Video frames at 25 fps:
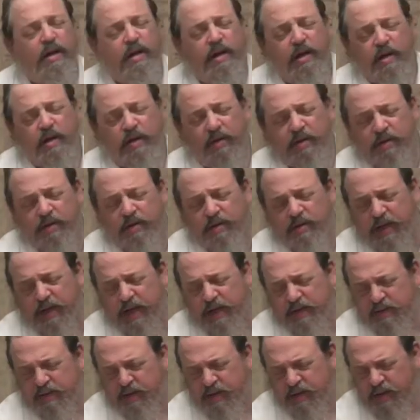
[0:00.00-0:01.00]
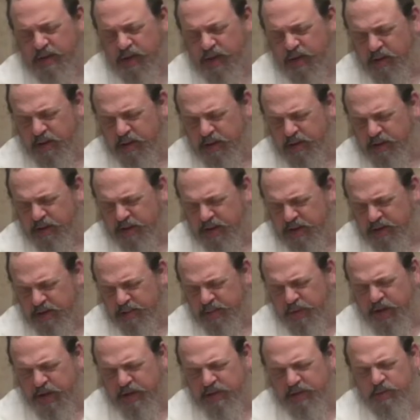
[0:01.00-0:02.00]
Here, that's what this
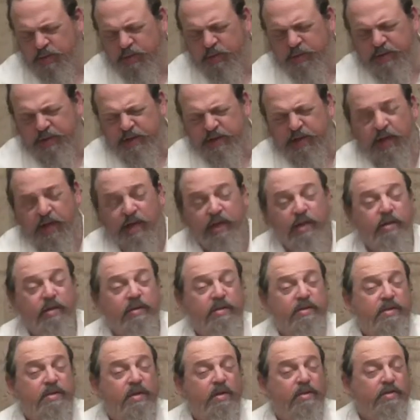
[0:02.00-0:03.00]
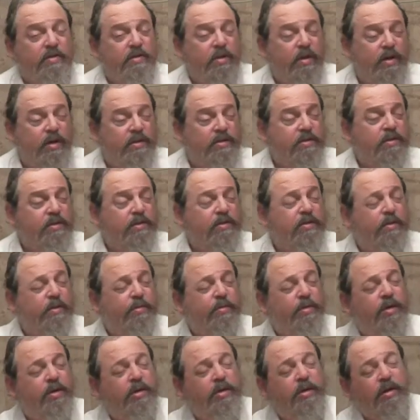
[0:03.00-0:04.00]
price would be telling you. It's also usher to
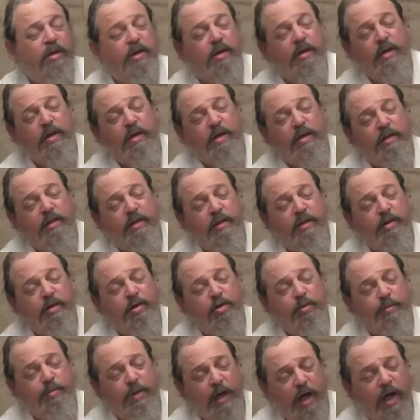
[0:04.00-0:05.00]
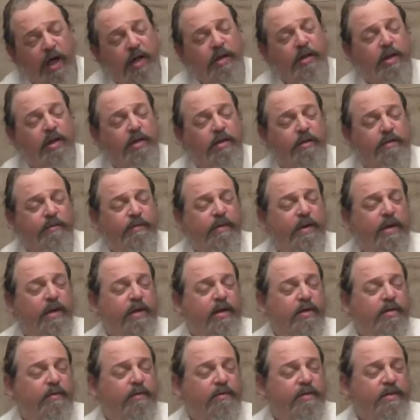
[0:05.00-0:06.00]
put the new pot on the
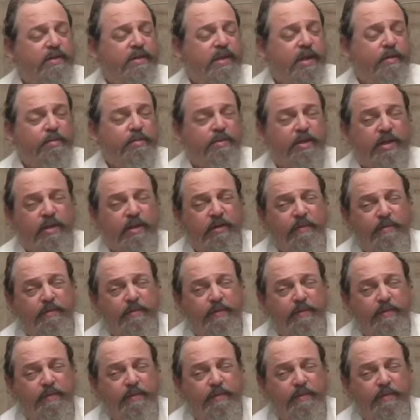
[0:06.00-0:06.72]
fire if it's empty.